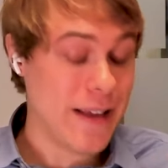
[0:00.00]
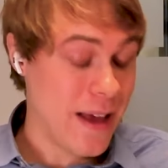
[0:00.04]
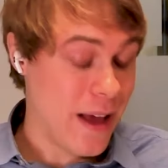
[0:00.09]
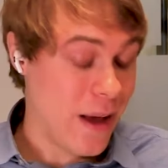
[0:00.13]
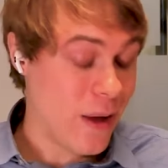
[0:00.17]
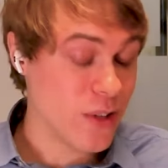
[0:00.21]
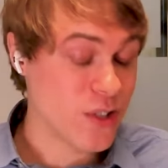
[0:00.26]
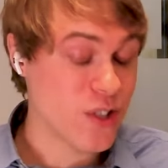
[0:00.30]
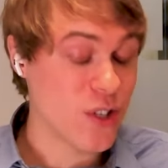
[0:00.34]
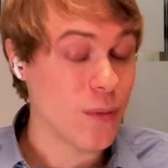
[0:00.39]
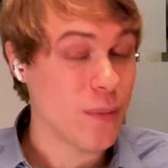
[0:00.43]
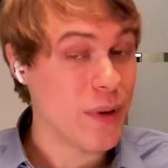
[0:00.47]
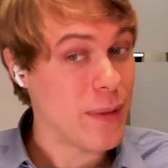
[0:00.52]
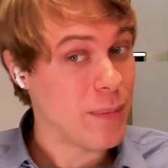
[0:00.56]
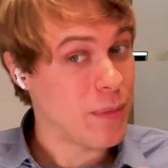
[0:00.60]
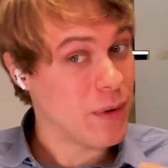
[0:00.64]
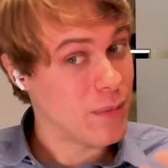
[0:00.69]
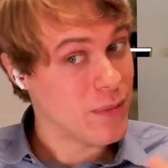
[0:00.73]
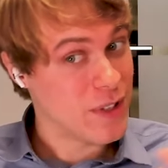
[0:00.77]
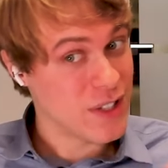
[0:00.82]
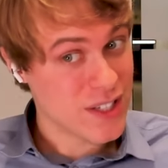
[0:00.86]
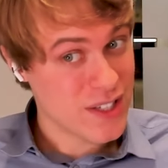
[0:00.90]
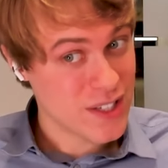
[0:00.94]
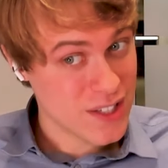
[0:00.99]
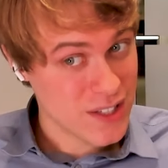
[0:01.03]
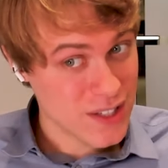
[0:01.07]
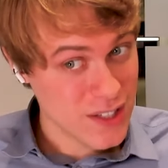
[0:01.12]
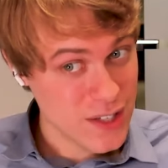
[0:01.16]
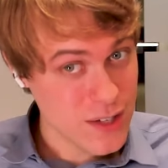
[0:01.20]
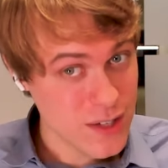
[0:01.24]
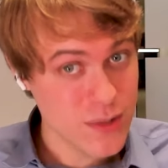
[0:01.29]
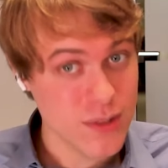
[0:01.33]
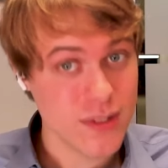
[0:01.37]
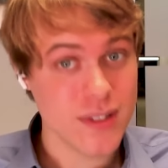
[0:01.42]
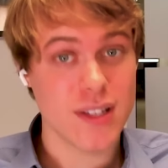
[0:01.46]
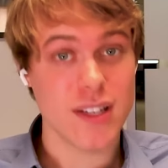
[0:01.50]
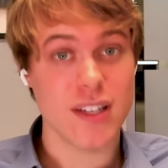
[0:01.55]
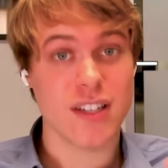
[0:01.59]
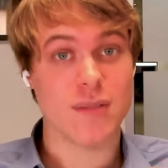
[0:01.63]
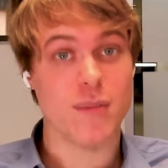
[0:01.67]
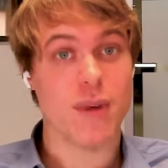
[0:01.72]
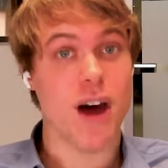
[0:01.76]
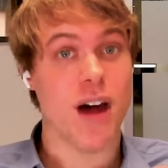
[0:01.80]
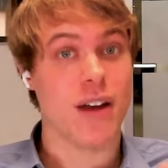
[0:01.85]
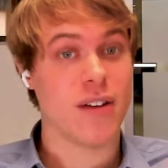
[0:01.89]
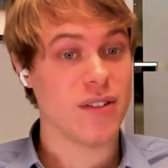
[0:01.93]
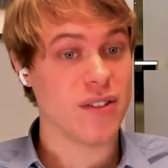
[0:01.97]
also people maliciously use these
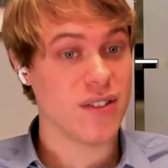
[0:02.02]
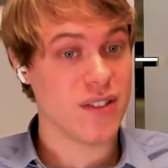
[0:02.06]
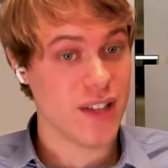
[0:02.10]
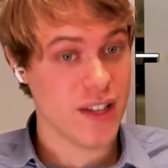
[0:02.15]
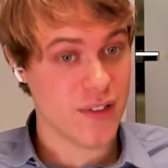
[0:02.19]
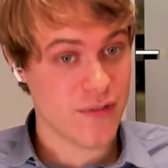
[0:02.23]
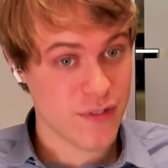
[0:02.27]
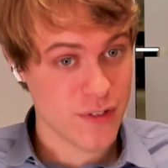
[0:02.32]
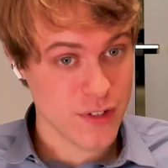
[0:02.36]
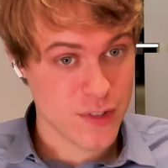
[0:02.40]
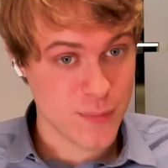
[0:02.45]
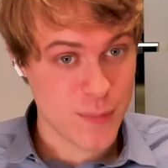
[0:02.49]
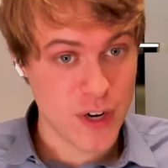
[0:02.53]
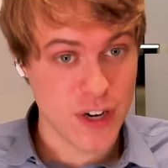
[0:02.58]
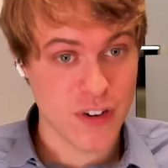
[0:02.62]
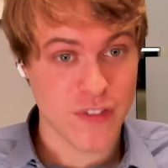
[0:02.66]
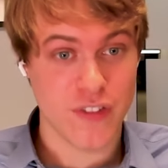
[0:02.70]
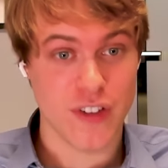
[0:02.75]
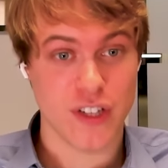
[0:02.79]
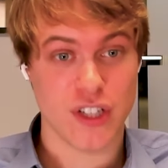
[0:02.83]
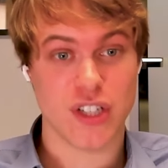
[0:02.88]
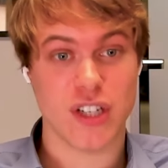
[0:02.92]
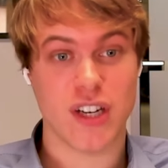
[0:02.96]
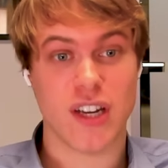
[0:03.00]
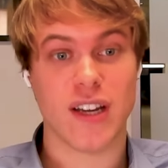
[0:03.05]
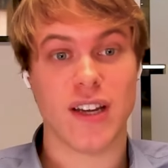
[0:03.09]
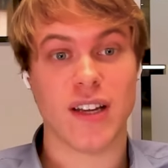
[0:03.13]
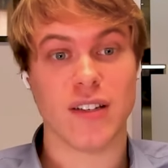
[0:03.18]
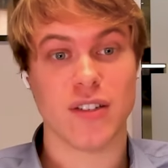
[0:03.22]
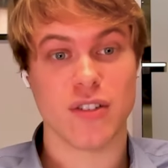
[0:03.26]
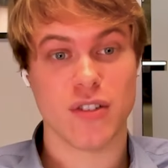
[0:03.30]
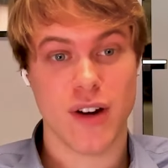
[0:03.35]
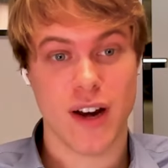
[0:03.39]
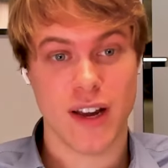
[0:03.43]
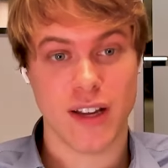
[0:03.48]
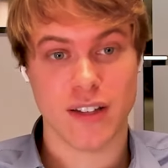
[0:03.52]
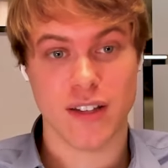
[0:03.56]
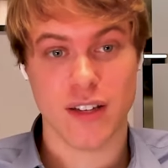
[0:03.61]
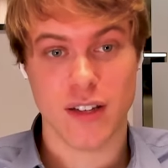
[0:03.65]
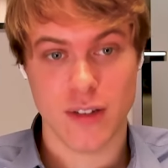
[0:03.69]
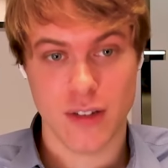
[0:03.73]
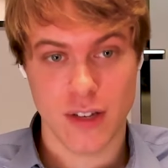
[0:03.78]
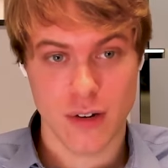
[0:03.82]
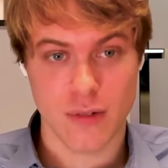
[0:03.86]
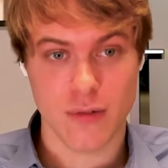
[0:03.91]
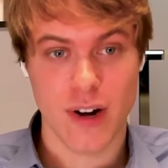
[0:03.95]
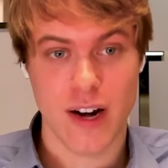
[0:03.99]
models, like for spear phishing and trying
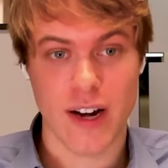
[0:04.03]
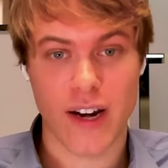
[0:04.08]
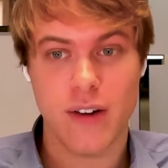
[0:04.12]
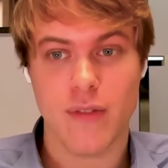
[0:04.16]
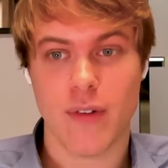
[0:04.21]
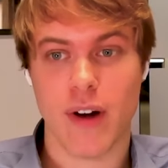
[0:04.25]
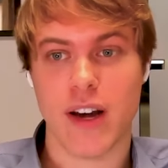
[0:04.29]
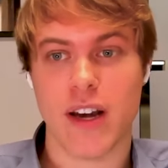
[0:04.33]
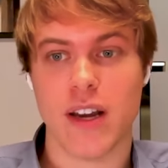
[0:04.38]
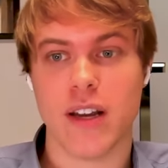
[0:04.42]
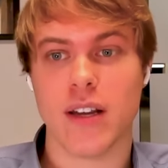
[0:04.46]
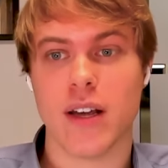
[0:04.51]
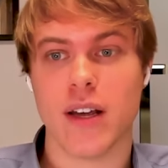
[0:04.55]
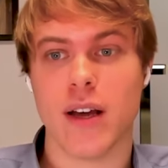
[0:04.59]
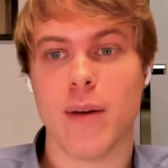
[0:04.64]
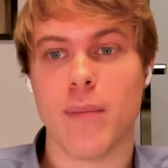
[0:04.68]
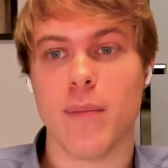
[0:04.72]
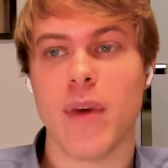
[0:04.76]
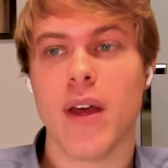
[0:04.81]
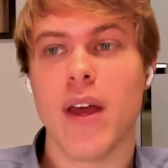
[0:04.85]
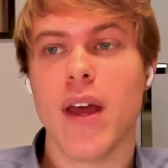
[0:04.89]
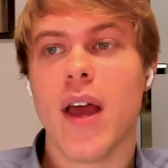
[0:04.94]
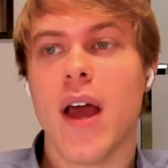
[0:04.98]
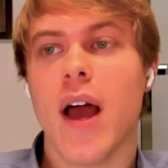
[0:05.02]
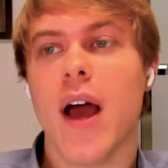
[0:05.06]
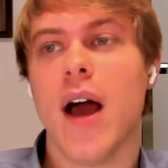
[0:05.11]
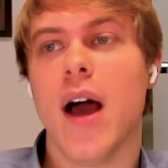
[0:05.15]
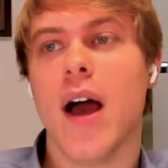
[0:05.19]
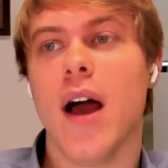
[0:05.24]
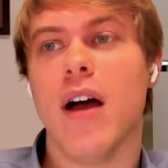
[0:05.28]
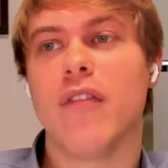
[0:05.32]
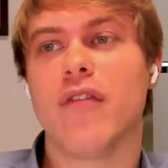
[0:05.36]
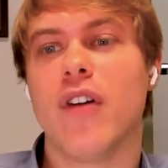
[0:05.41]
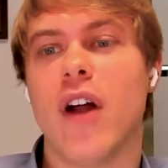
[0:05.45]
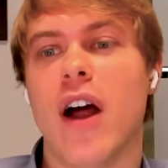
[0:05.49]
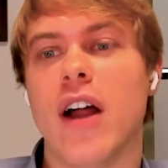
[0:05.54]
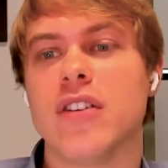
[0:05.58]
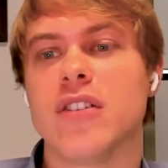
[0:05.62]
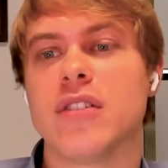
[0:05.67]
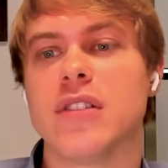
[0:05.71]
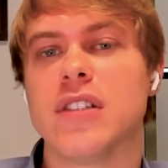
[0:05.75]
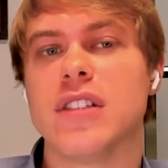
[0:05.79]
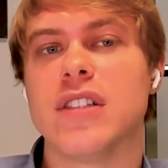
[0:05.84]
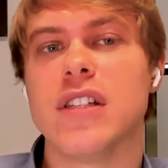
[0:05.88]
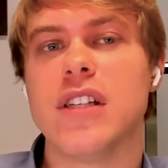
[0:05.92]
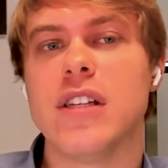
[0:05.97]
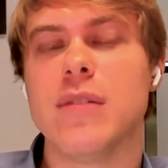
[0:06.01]
to, you know, writing, writing um, uh,
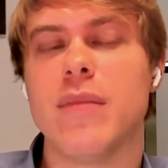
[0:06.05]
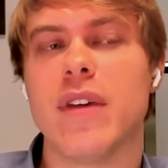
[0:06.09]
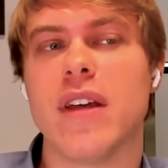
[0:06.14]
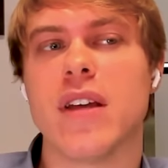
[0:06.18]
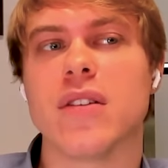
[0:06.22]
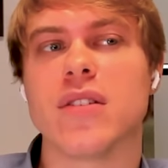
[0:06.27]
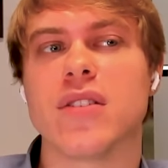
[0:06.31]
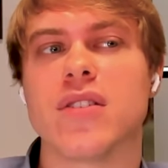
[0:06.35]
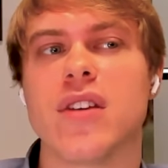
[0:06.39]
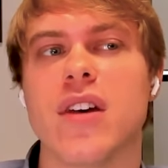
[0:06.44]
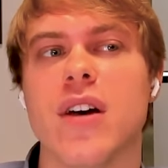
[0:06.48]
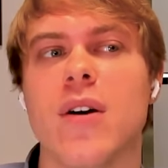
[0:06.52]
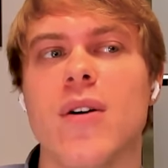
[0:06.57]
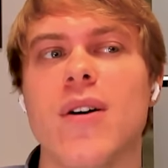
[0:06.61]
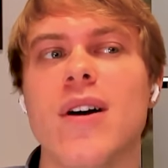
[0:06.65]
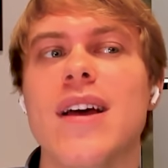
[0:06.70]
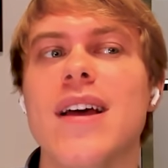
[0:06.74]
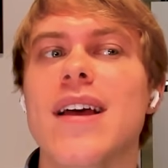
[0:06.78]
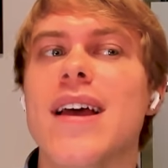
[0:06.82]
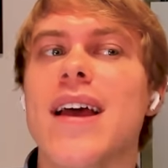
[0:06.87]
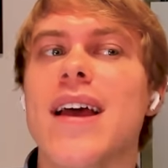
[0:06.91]
fraudulent emails. So,